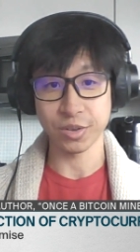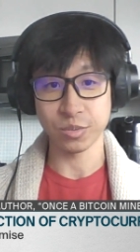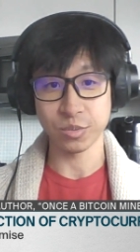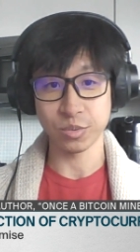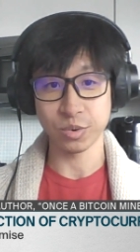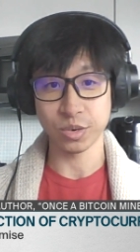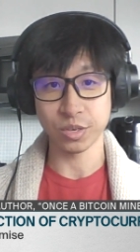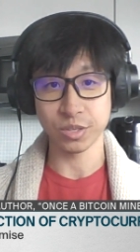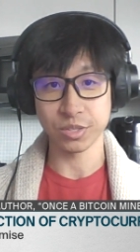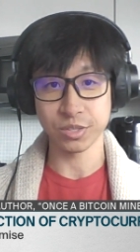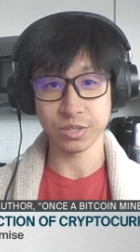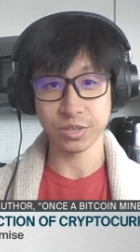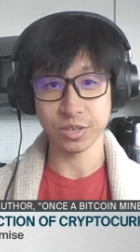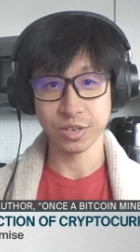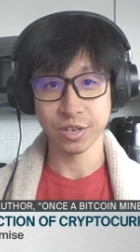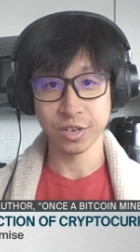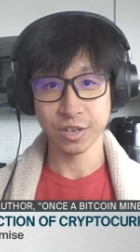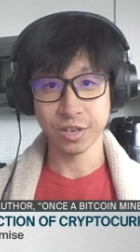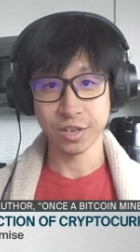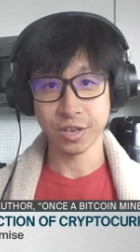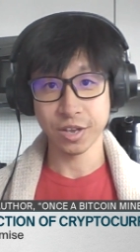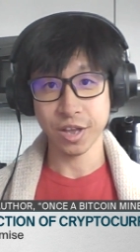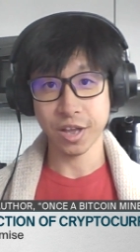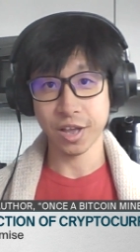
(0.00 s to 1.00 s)
It was
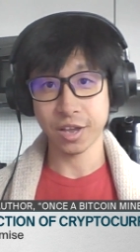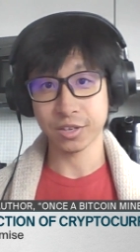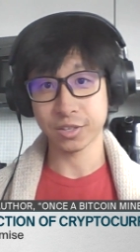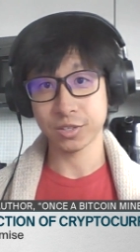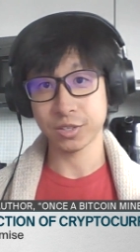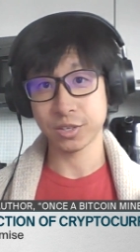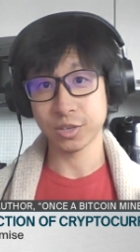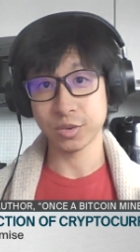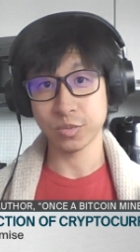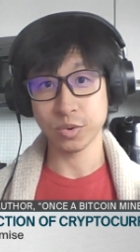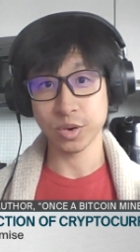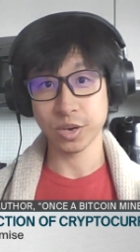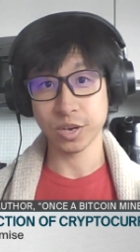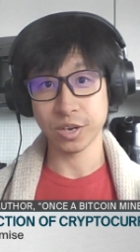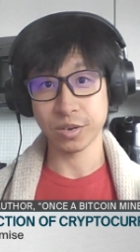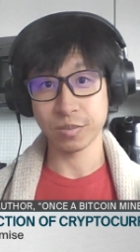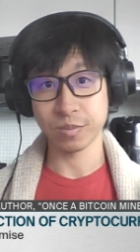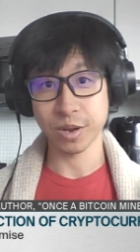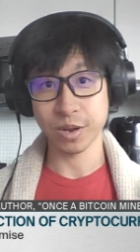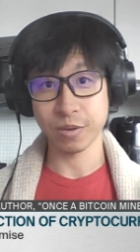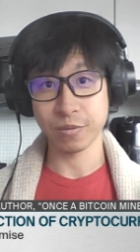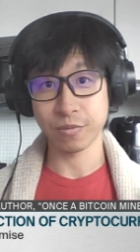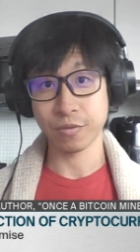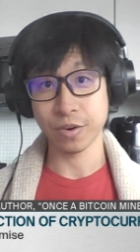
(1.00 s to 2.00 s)
actually when
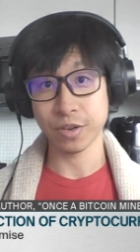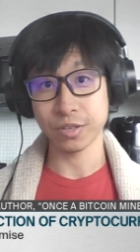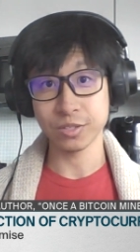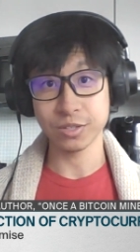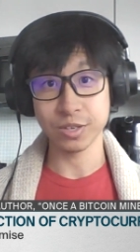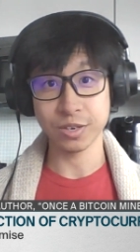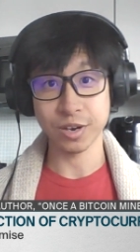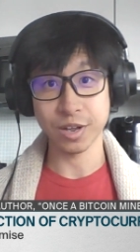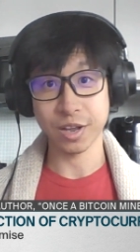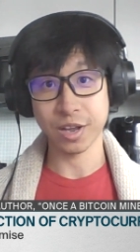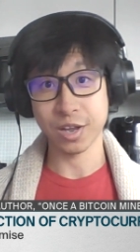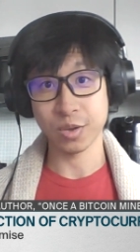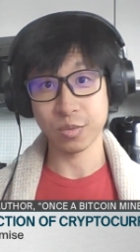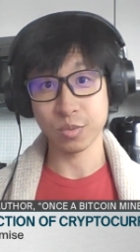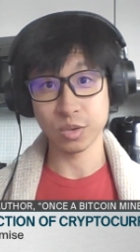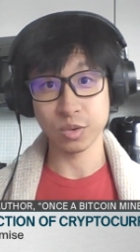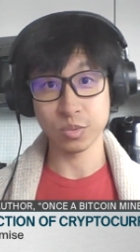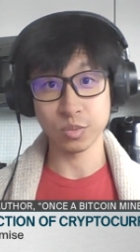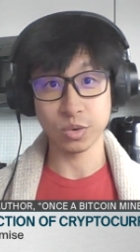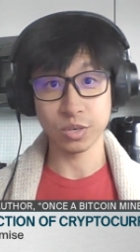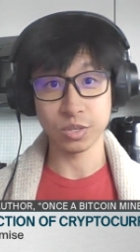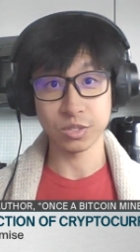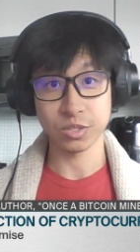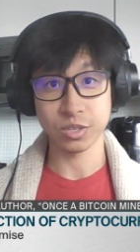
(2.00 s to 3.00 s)
my friends and I we
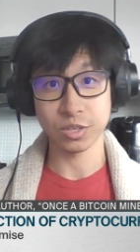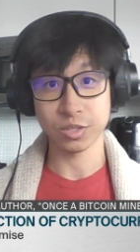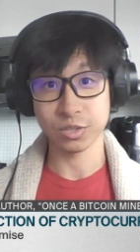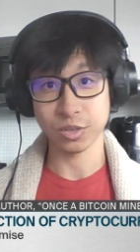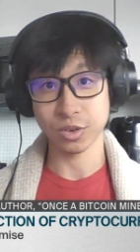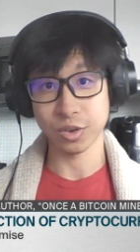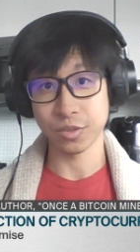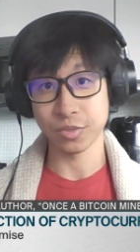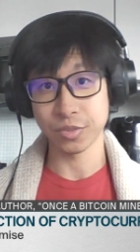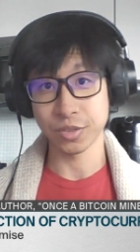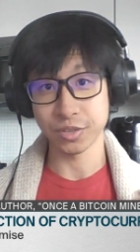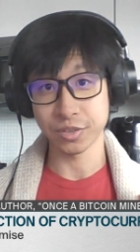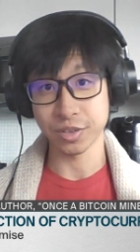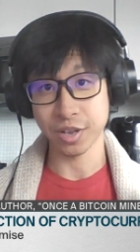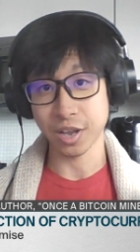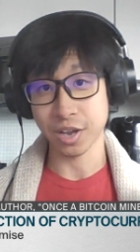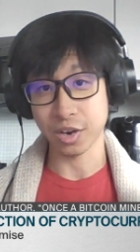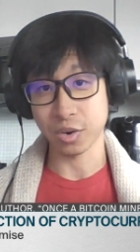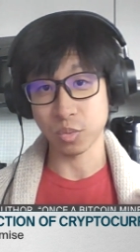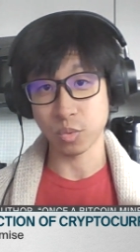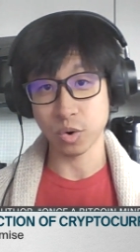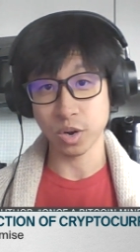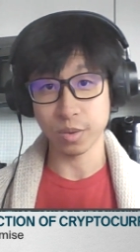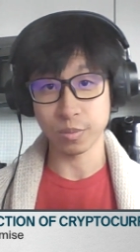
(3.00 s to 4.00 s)
were just on the
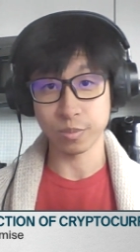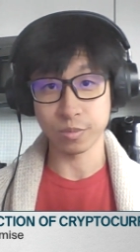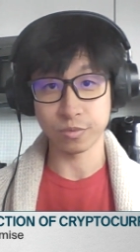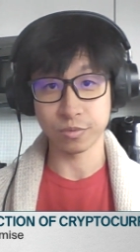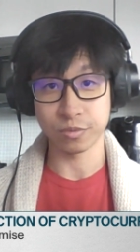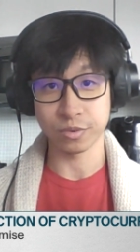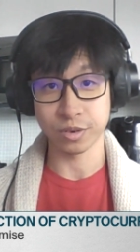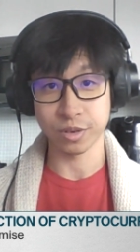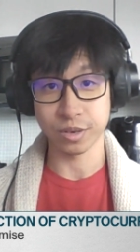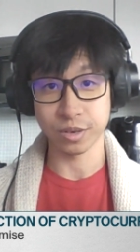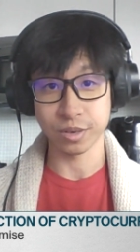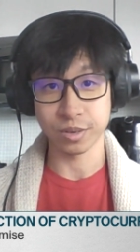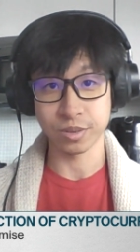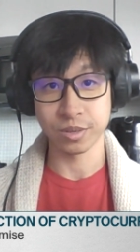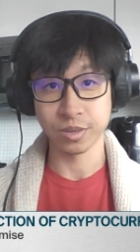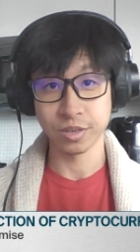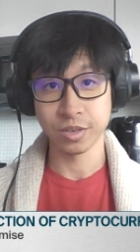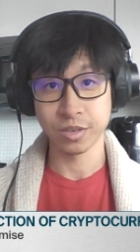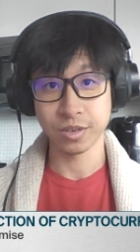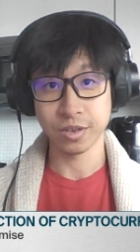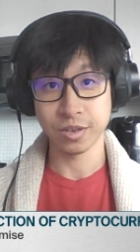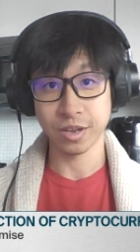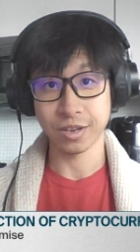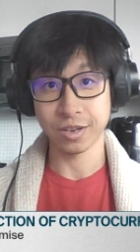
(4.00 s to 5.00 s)
dark web for
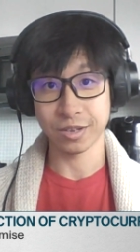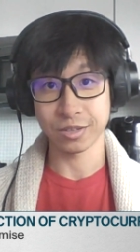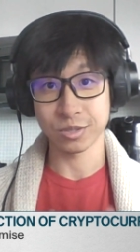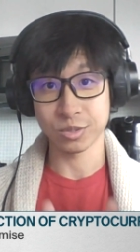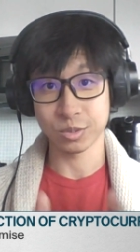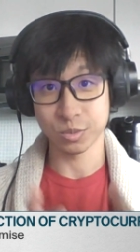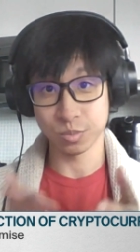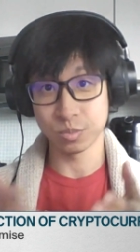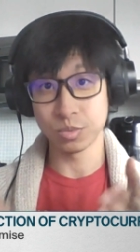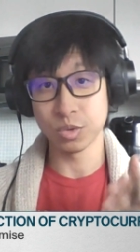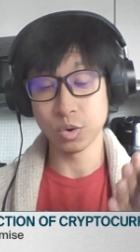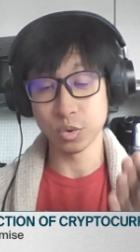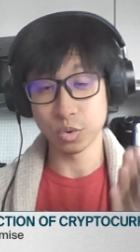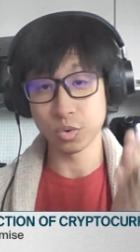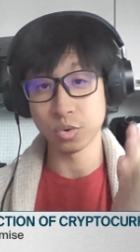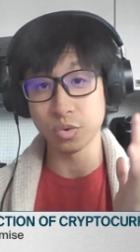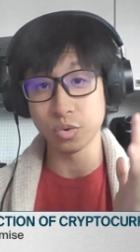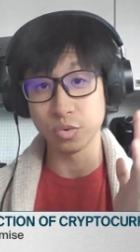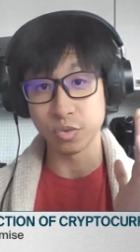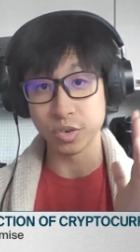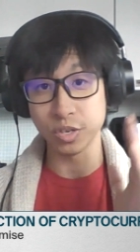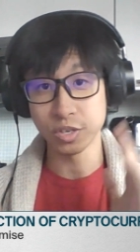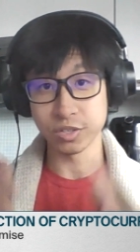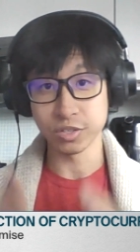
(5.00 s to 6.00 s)
I guess no
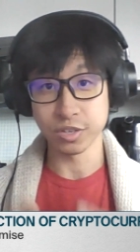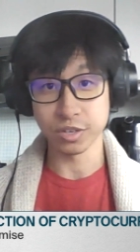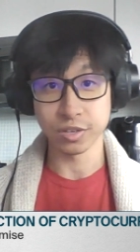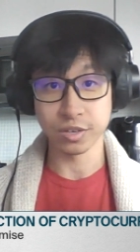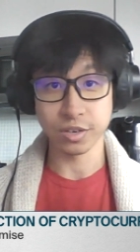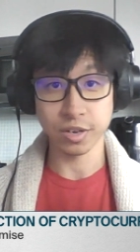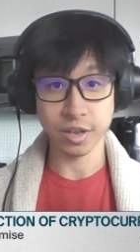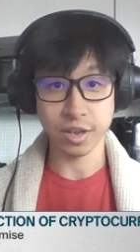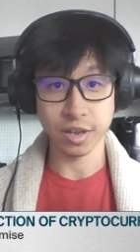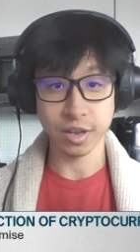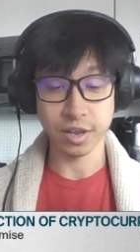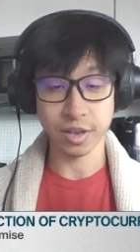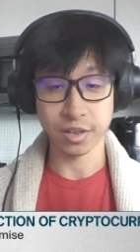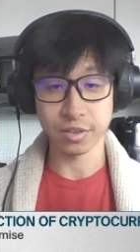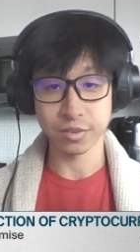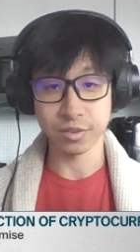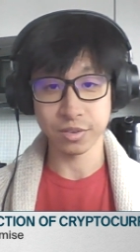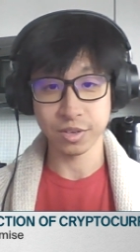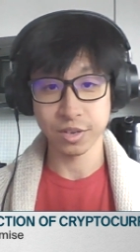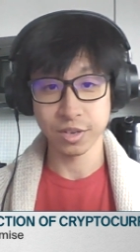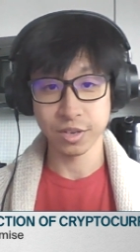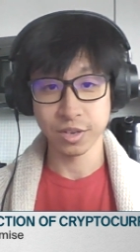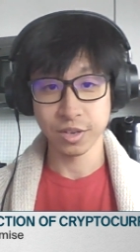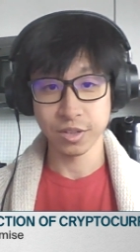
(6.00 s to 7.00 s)
good reason
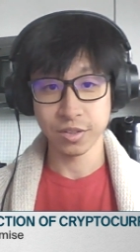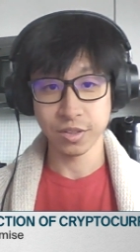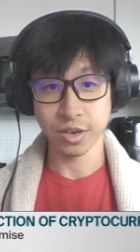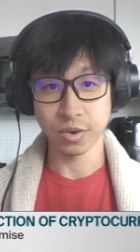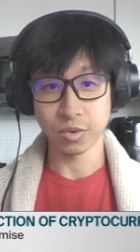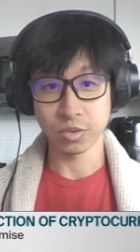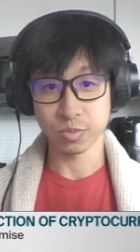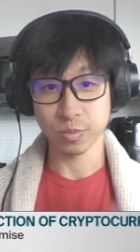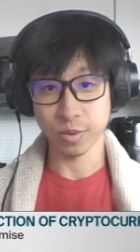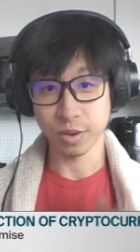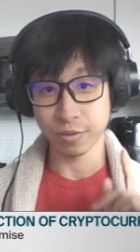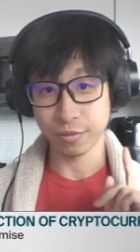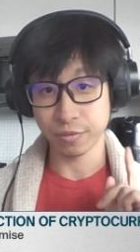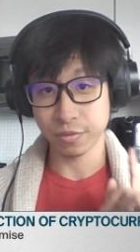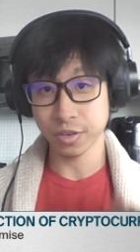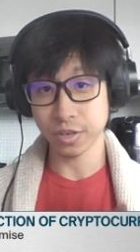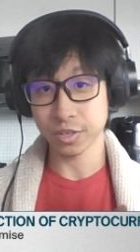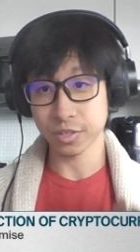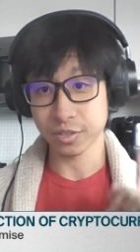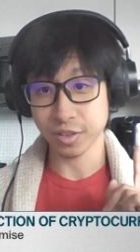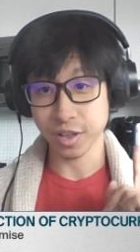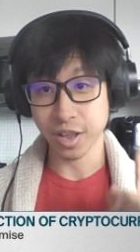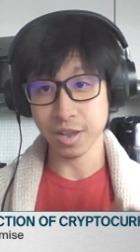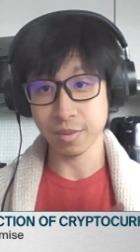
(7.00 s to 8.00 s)
and that was my
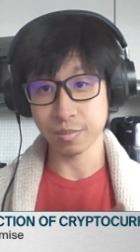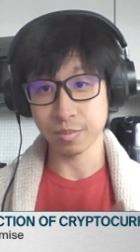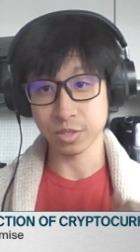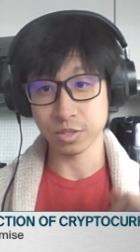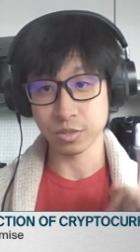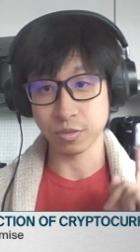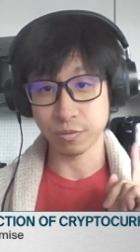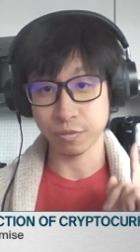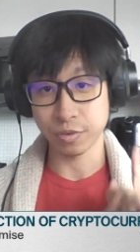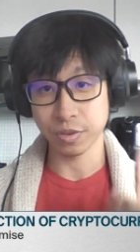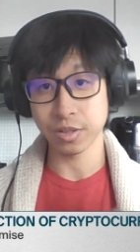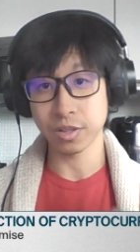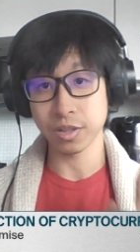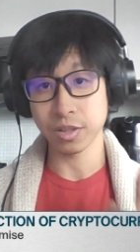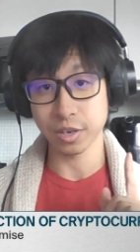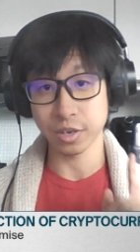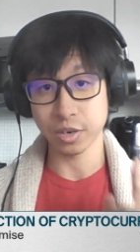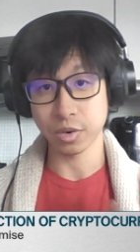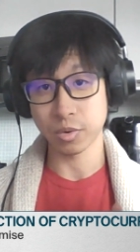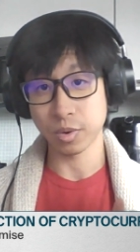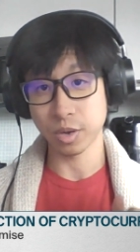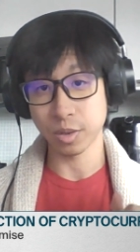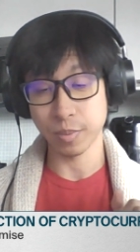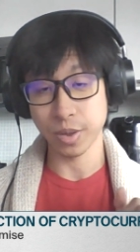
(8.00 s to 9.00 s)
first time just
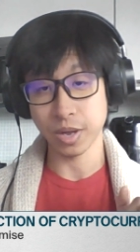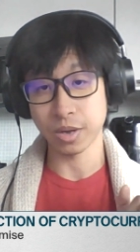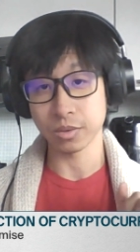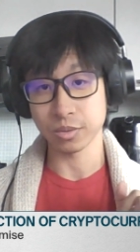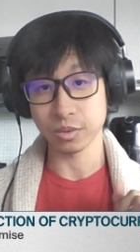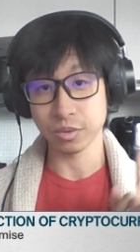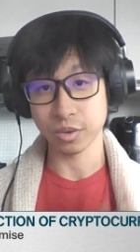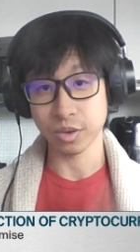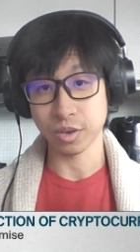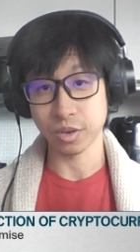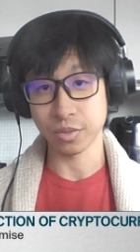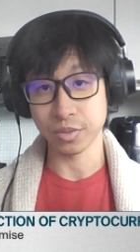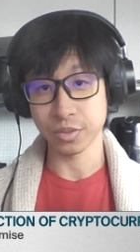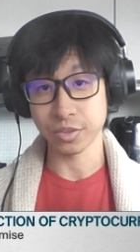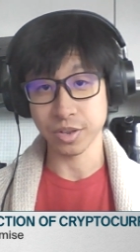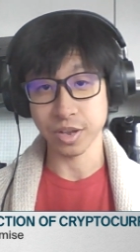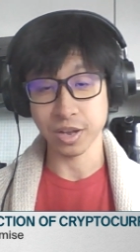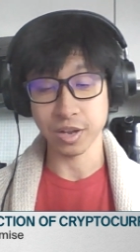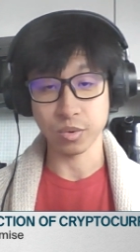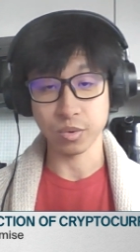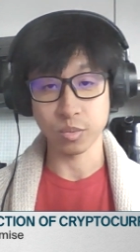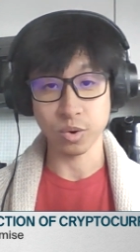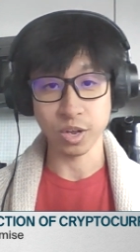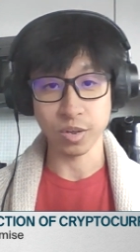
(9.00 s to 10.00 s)
fiddling about on the
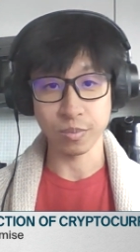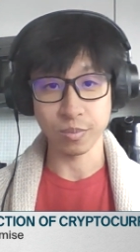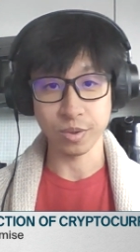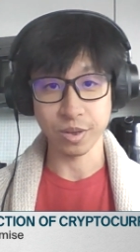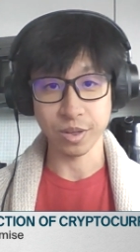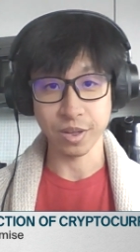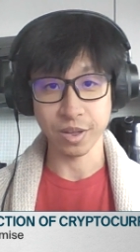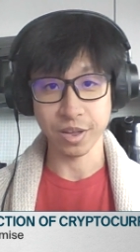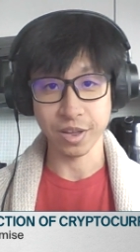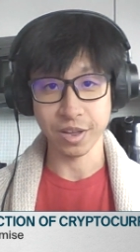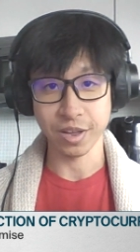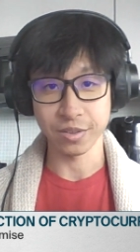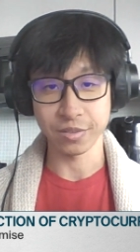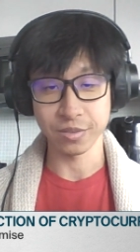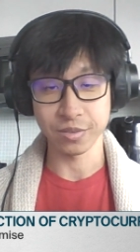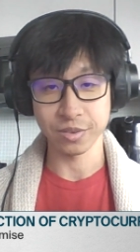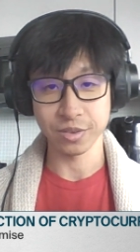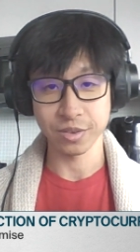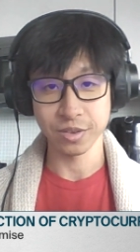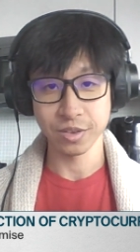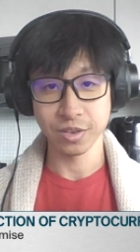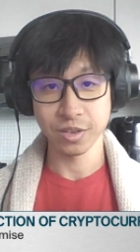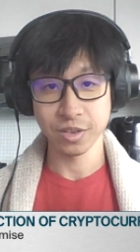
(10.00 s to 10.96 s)
dark web and